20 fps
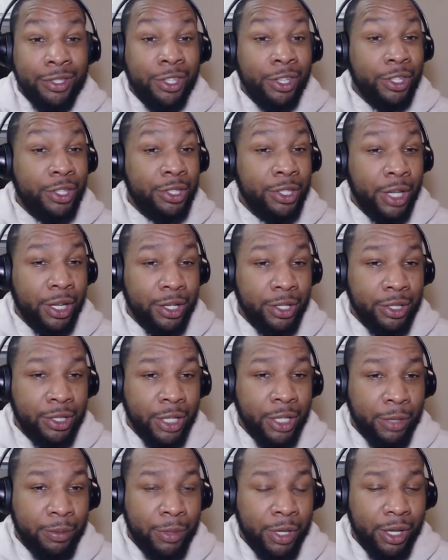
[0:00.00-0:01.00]
In the second
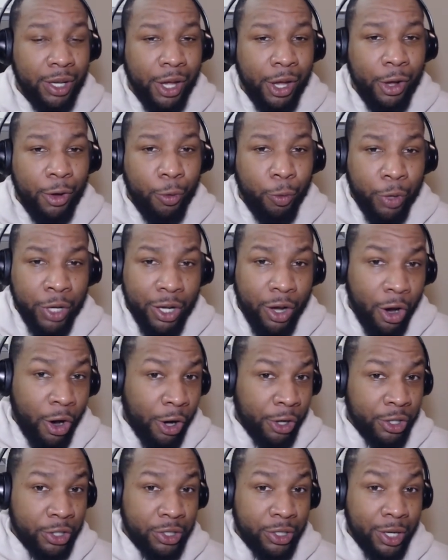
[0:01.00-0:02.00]
segment, we are
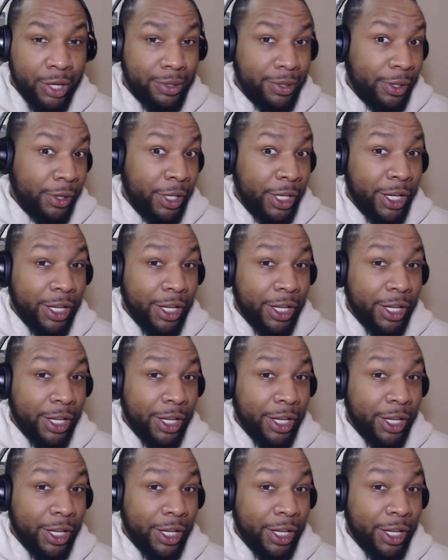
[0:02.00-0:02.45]
discussing the